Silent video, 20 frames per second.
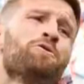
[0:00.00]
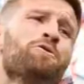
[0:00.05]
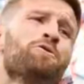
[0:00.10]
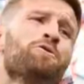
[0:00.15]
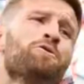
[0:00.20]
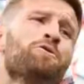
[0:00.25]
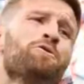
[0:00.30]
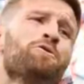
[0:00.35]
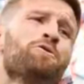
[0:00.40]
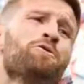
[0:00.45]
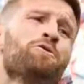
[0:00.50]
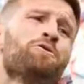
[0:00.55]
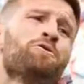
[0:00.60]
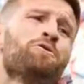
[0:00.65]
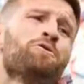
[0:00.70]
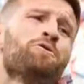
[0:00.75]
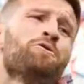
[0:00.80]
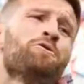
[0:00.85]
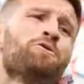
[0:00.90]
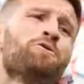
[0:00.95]

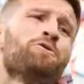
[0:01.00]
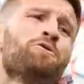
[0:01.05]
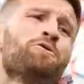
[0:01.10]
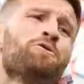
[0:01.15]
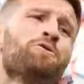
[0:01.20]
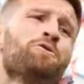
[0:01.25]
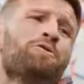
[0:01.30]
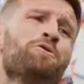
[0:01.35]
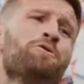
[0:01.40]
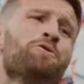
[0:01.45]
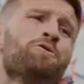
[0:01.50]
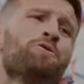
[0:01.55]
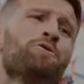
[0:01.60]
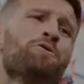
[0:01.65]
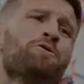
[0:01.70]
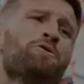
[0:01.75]
[no speech]